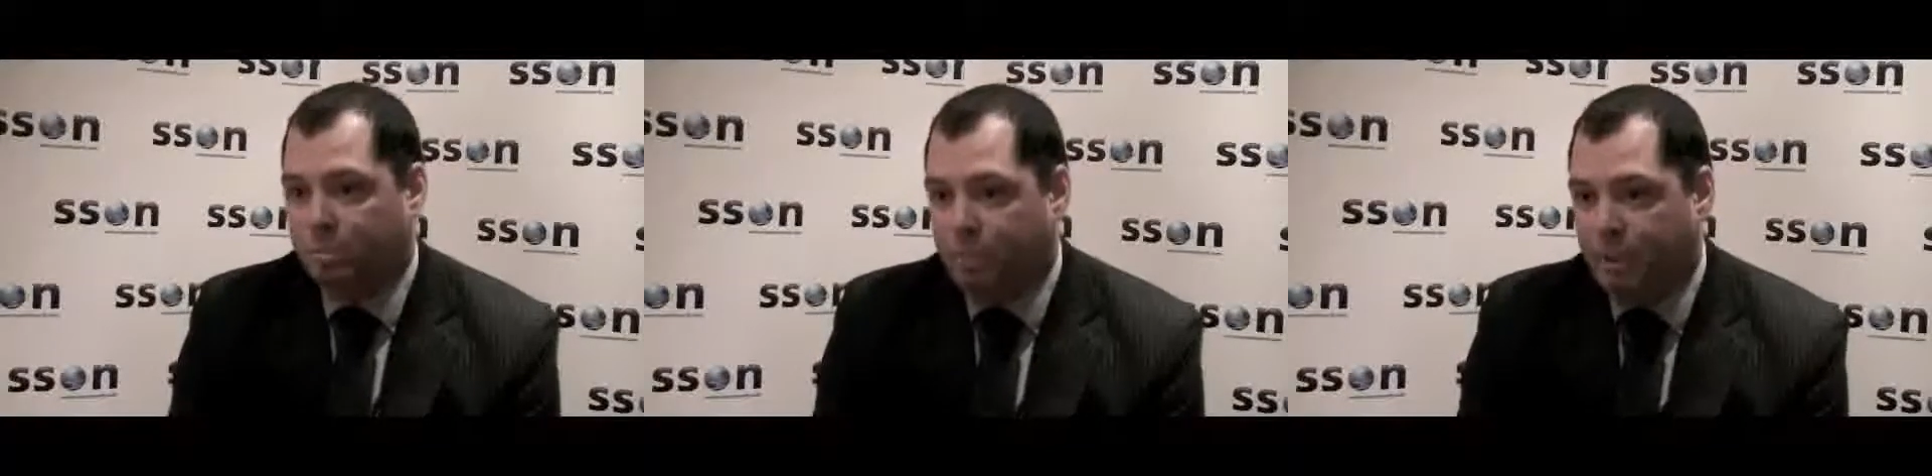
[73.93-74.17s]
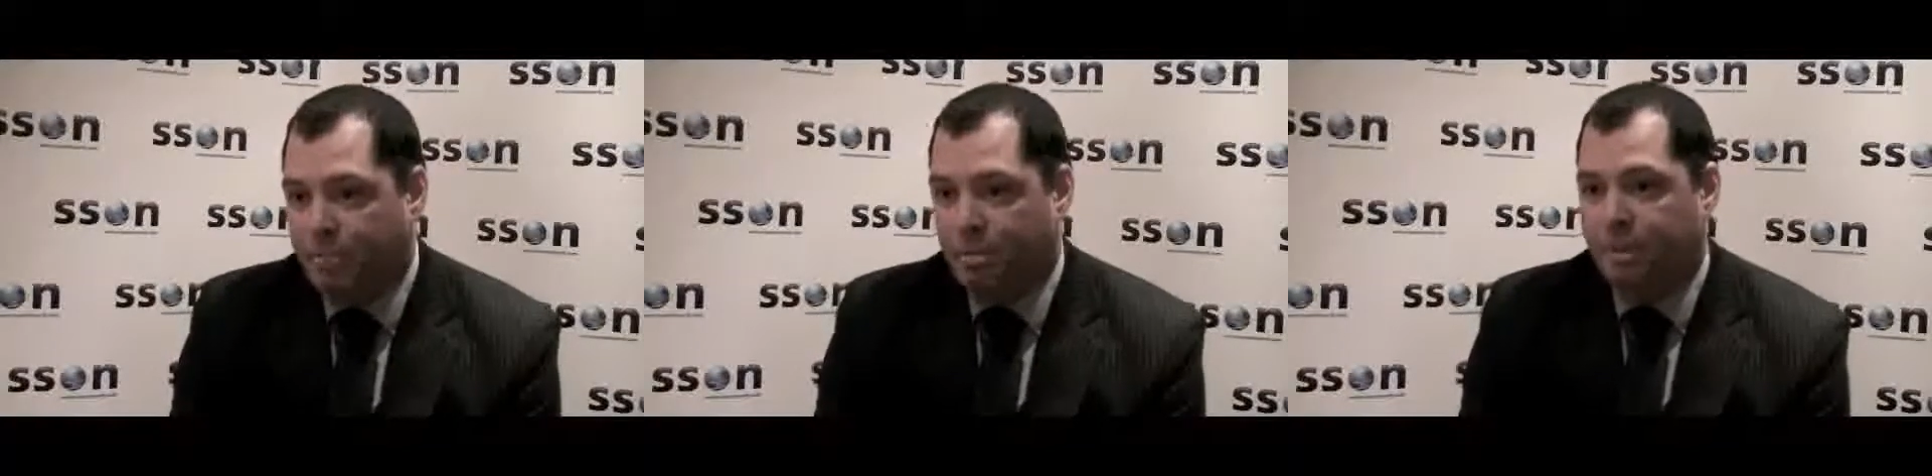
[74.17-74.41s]

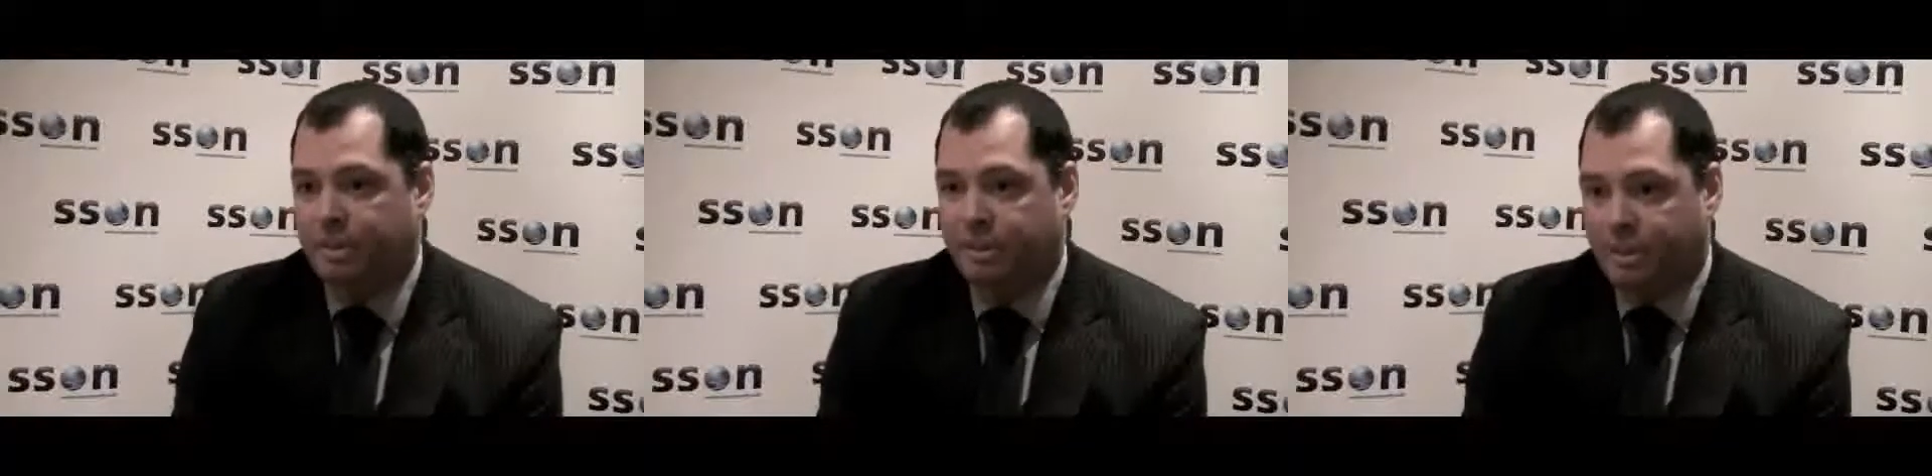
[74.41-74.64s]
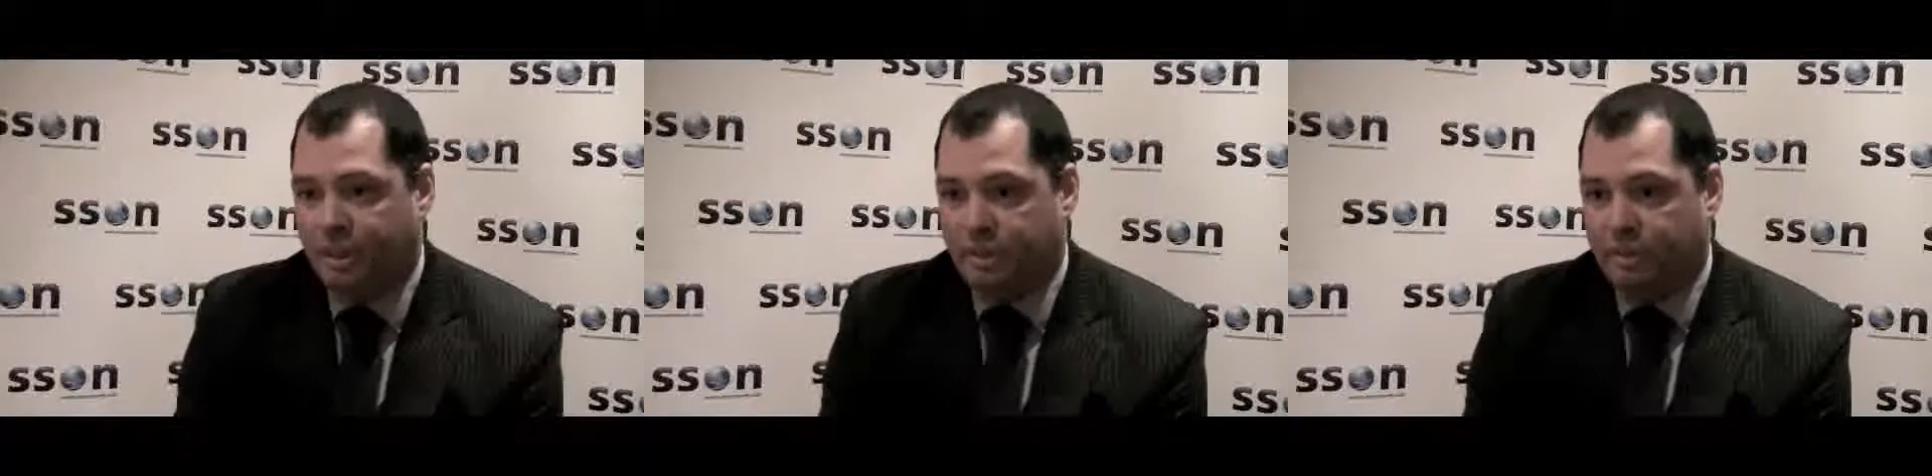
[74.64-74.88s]
people as a
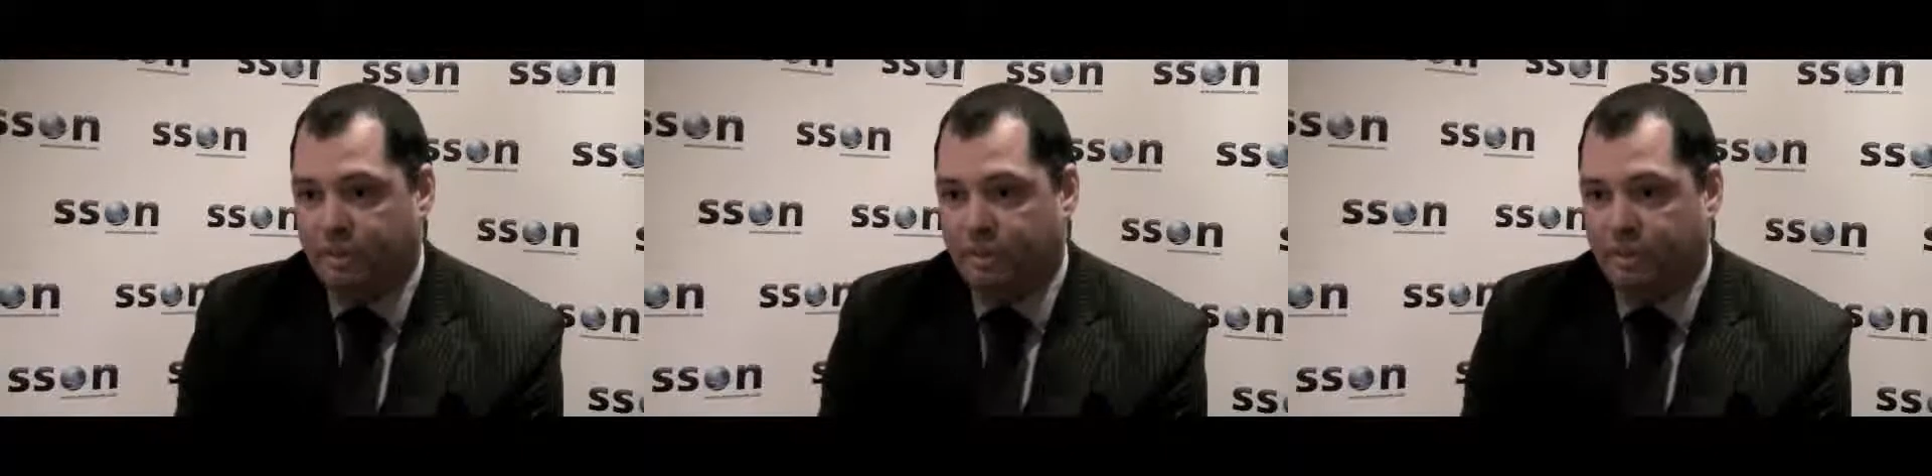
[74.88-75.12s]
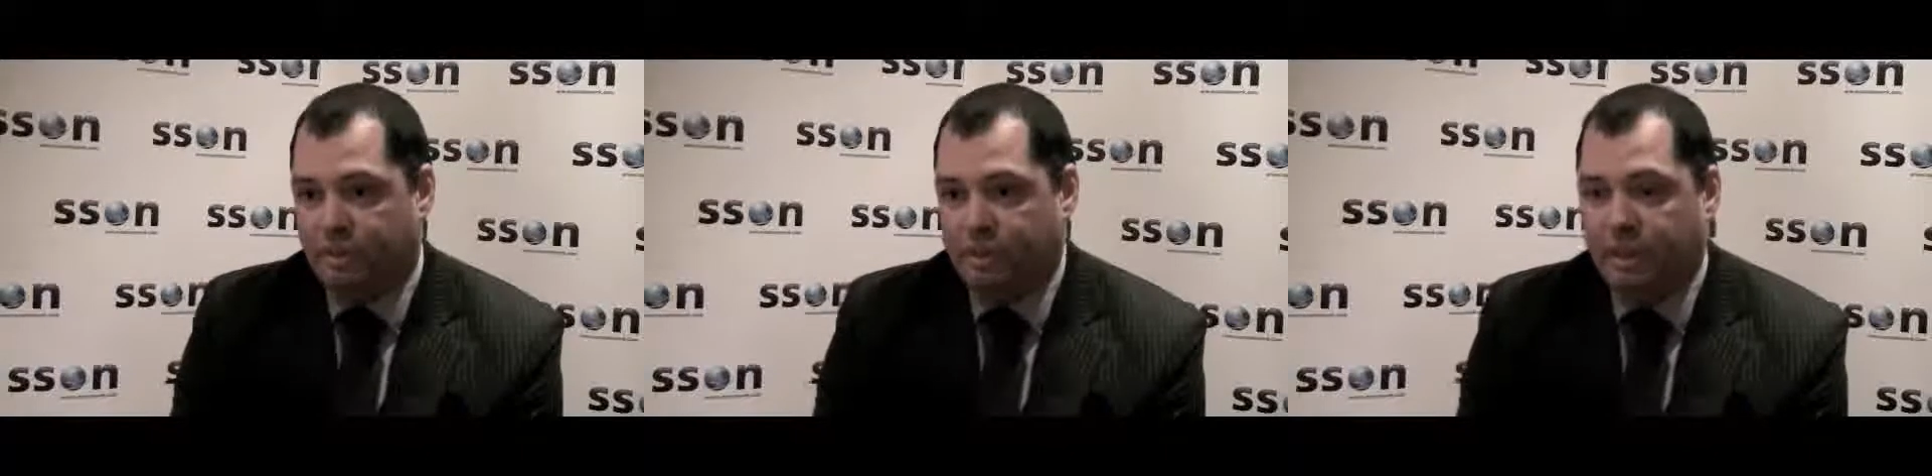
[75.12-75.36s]
shared
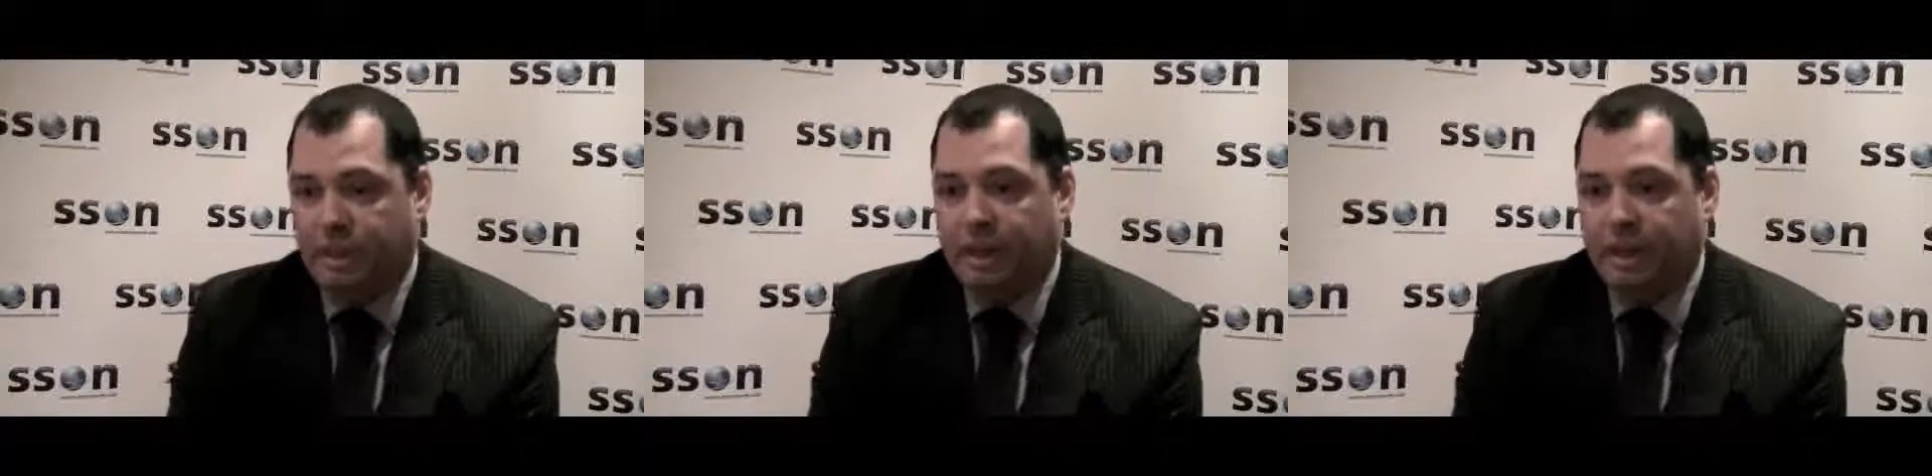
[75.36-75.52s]
service.